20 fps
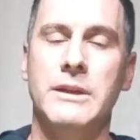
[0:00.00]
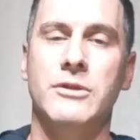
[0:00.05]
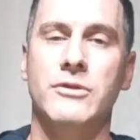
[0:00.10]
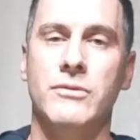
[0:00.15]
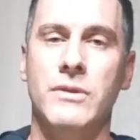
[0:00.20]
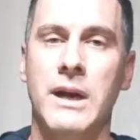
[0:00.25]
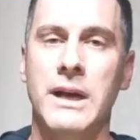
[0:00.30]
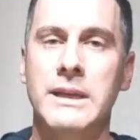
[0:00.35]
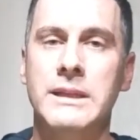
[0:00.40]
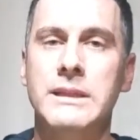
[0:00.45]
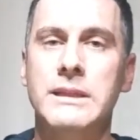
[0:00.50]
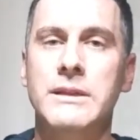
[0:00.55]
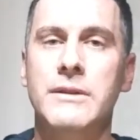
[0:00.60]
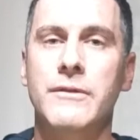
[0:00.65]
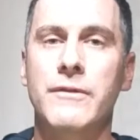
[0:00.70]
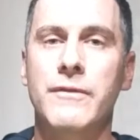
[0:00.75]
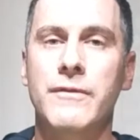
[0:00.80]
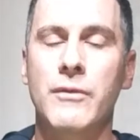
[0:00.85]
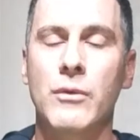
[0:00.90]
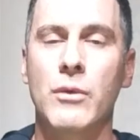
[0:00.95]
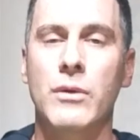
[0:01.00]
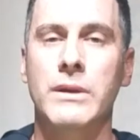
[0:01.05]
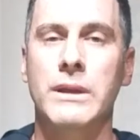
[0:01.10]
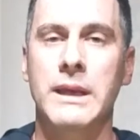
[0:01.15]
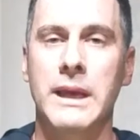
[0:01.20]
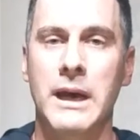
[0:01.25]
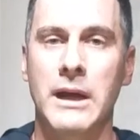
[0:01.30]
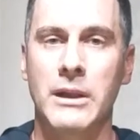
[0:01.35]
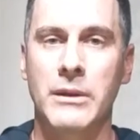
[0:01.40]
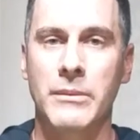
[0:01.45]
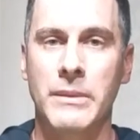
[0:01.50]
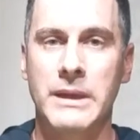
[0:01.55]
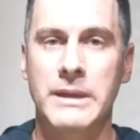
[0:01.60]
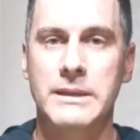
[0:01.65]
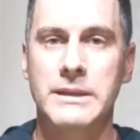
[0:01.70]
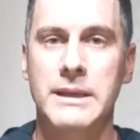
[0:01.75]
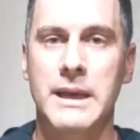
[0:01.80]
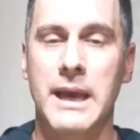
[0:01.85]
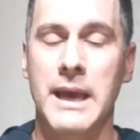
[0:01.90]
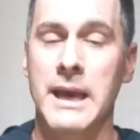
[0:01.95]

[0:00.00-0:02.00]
dressed for the elements.